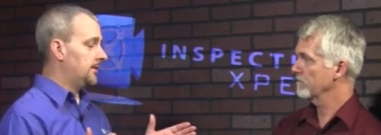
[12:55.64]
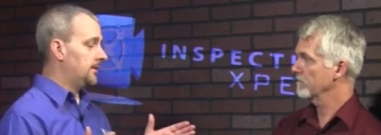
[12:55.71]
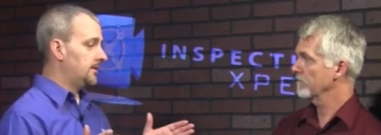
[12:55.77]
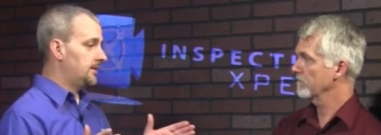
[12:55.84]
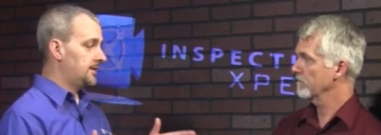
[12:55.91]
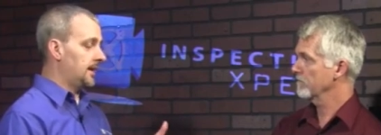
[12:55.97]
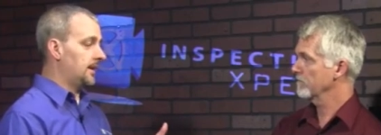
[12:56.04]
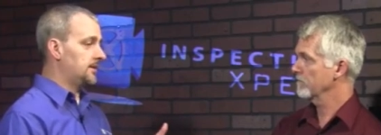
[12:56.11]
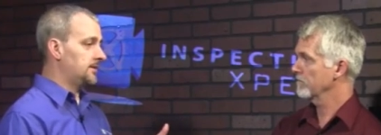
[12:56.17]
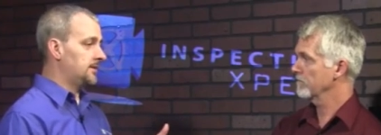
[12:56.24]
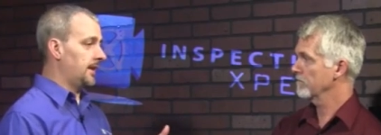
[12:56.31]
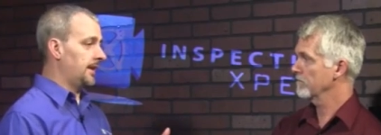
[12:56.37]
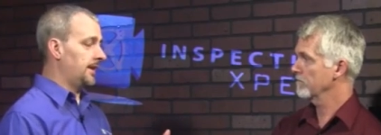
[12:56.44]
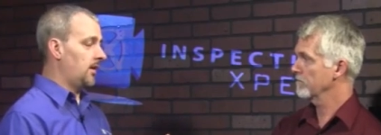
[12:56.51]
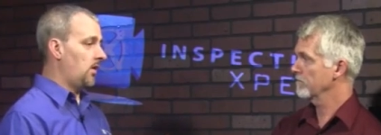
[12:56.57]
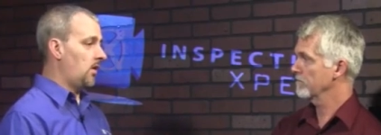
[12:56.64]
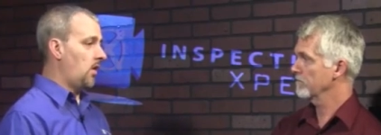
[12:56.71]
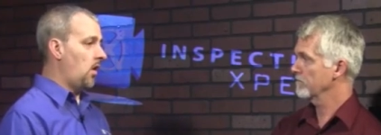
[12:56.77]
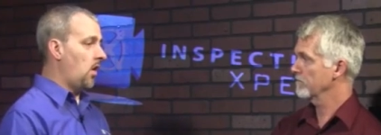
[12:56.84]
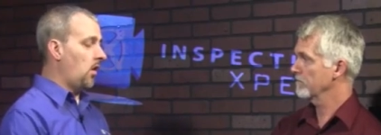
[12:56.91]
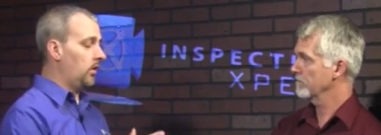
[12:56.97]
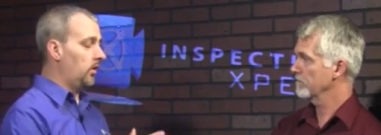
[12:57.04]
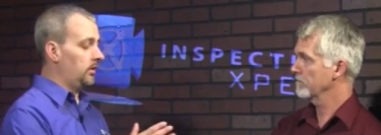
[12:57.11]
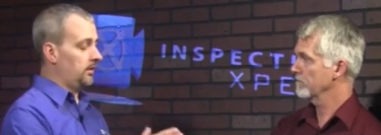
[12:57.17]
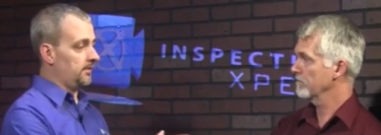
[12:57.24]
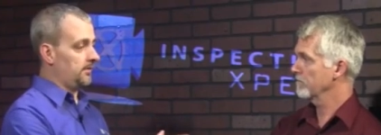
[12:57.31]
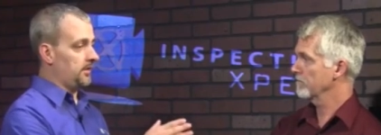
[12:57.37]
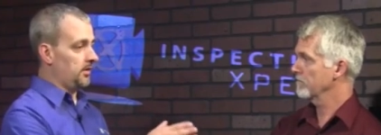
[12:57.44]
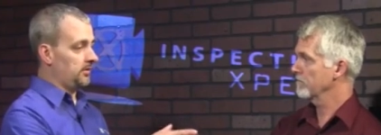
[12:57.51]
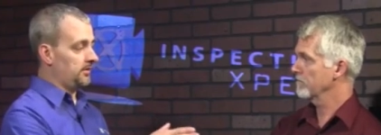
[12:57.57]
Speaker 1: such that all
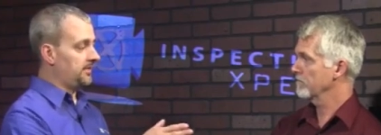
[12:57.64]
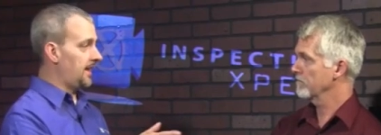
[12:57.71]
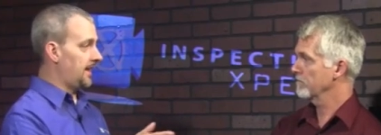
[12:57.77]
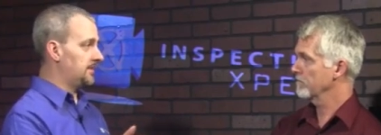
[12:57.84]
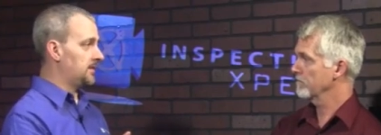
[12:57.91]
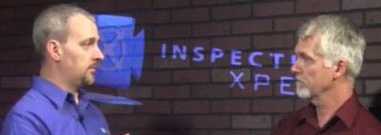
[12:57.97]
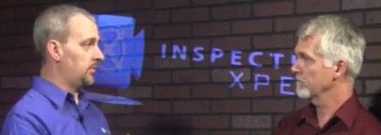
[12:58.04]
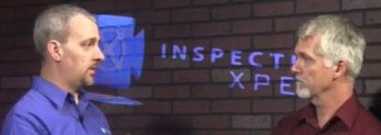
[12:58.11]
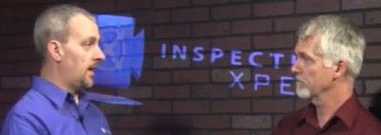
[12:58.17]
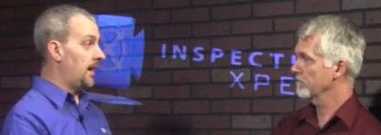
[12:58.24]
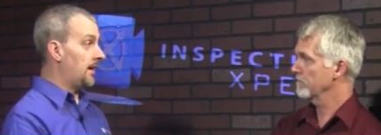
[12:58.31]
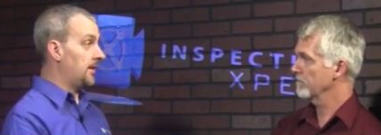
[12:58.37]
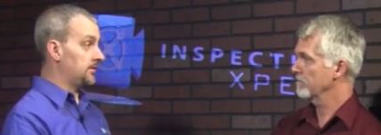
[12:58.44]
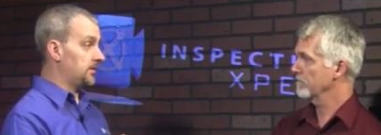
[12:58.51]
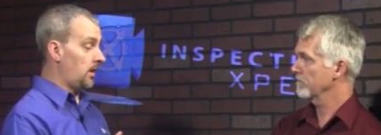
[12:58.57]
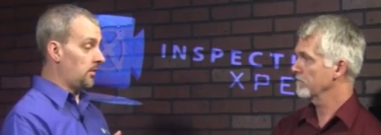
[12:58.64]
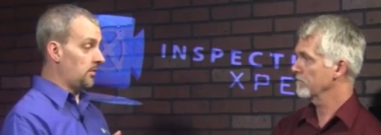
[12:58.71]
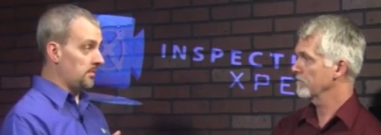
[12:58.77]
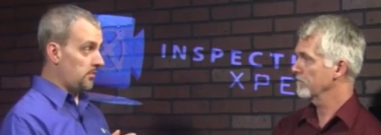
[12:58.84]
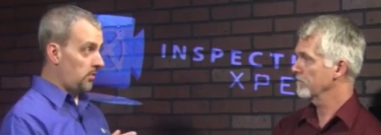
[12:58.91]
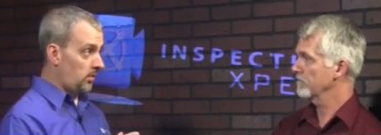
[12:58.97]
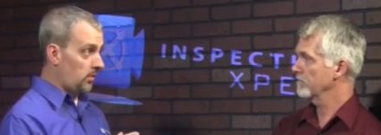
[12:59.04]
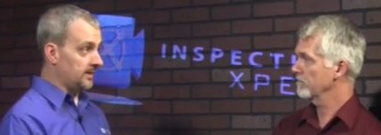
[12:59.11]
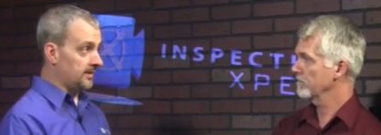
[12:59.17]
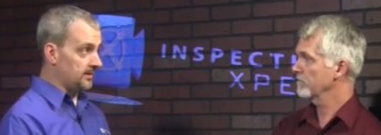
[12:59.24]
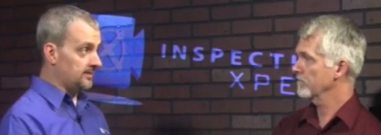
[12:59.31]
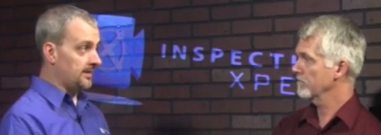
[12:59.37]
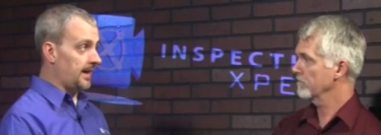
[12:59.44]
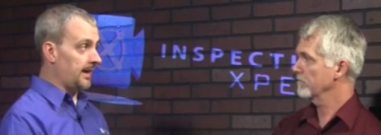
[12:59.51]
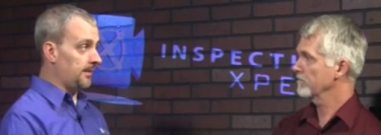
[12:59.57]
of those 10 suppliers are reporting the
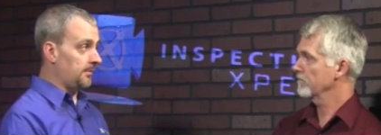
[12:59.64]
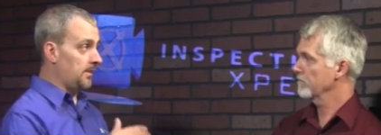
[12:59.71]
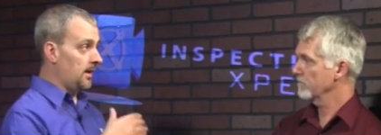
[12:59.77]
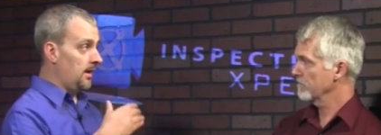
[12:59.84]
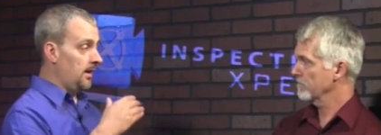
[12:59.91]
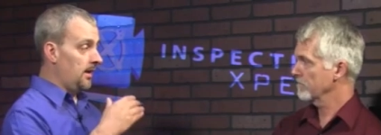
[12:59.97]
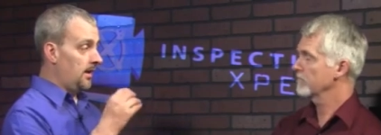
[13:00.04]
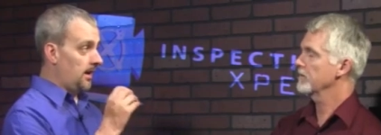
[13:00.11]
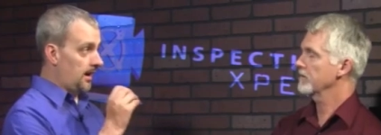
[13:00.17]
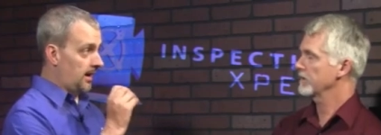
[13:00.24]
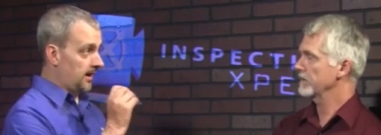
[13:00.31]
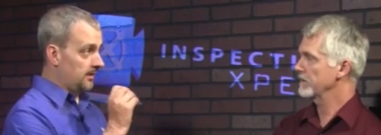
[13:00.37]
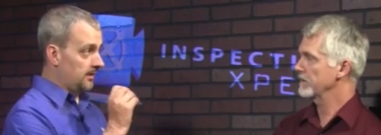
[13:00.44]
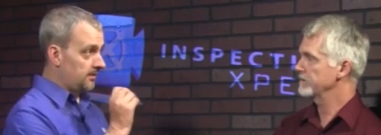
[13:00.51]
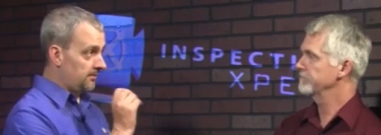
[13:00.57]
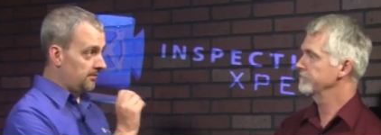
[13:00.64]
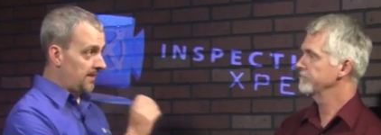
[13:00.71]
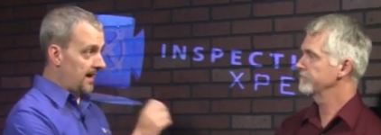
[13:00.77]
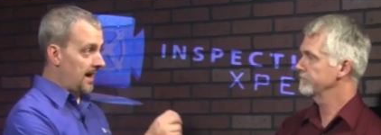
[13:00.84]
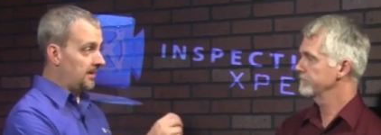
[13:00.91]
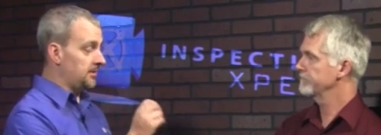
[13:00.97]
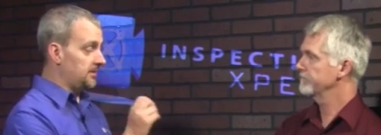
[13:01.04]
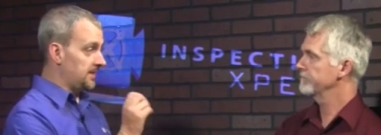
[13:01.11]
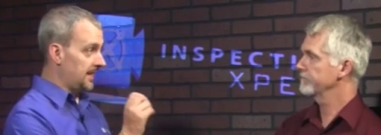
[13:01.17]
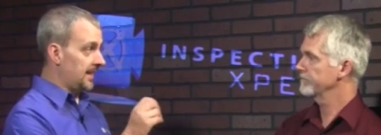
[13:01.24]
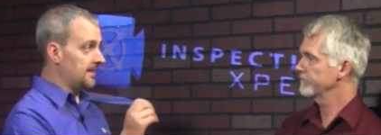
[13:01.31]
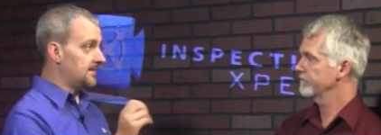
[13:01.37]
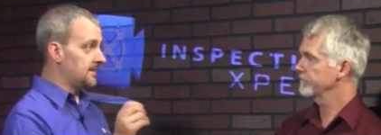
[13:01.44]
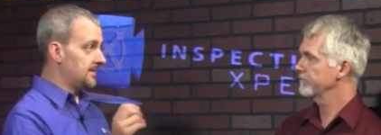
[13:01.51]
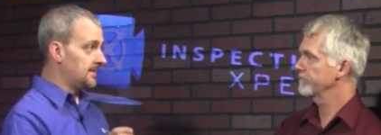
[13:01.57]
same values
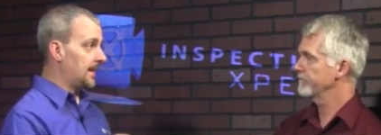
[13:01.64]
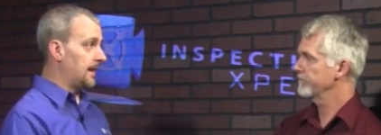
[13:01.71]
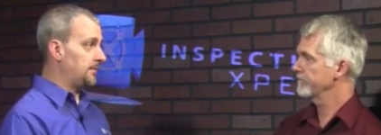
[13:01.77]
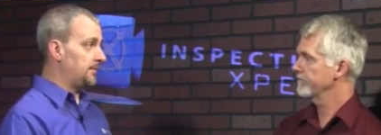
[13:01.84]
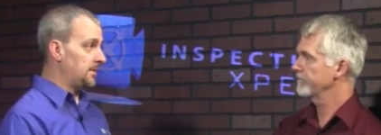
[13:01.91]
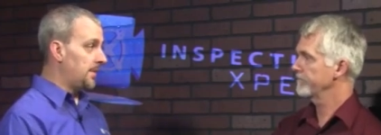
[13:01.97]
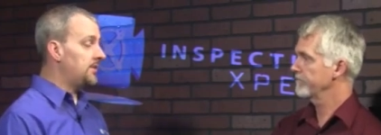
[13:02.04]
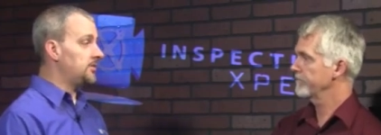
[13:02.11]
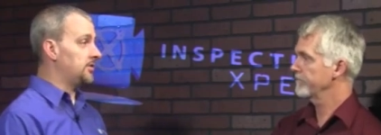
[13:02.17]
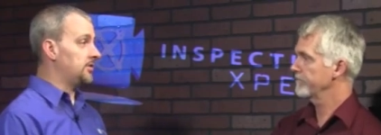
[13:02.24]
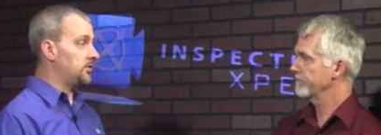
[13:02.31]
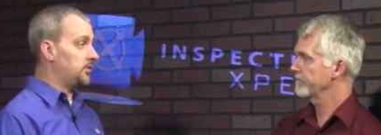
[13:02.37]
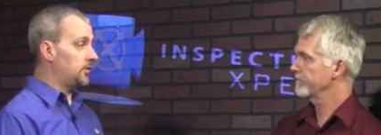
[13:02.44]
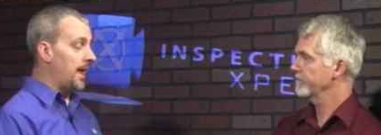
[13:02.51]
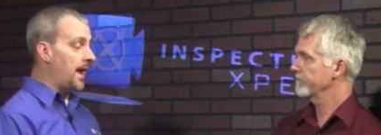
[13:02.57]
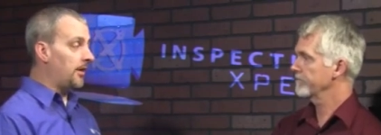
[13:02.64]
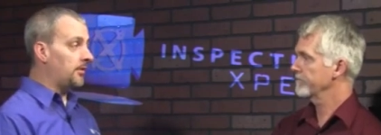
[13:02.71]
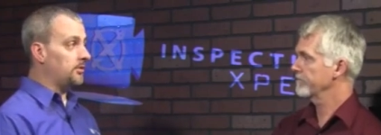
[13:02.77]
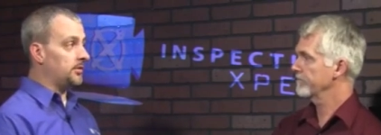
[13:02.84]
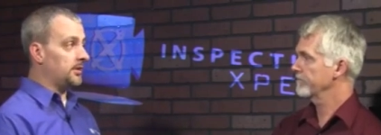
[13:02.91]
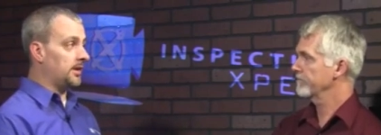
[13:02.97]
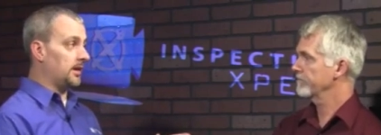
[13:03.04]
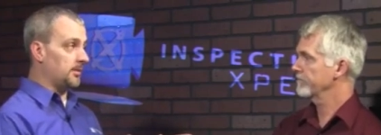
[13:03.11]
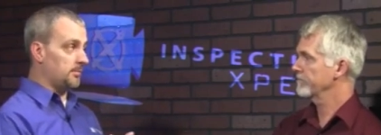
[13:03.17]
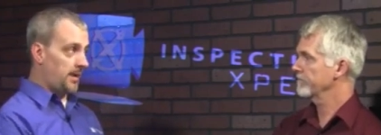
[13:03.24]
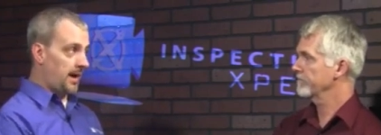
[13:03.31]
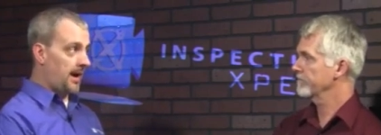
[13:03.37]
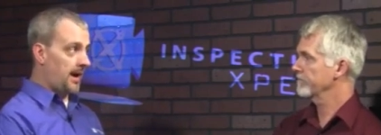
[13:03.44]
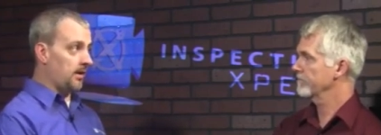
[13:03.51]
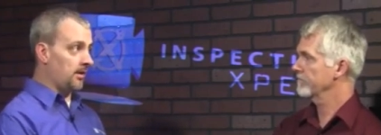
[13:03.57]
against the same dimension, so now you can
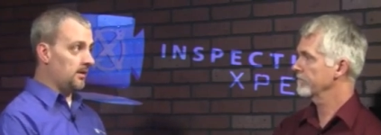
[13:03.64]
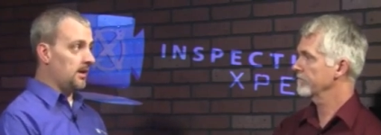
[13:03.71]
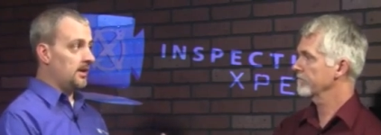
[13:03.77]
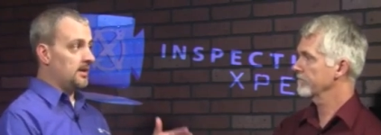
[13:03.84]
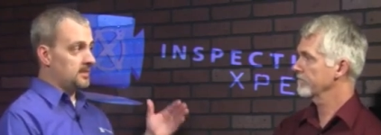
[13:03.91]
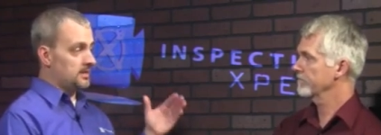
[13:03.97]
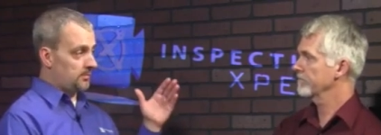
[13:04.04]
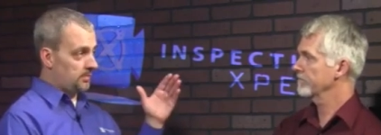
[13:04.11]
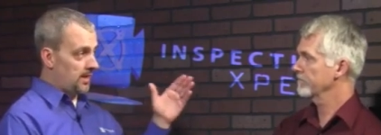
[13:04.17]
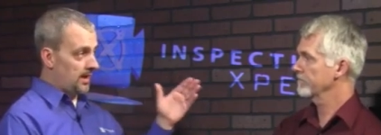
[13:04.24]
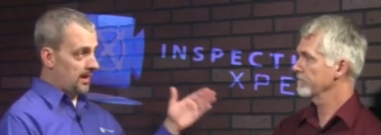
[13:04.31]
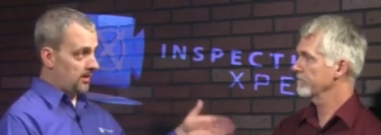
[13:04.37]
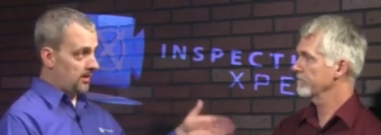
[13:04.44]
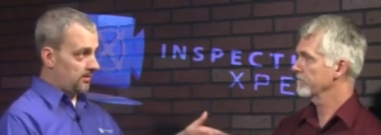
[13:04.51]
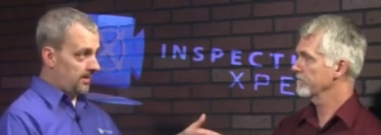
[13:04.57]
compare supplier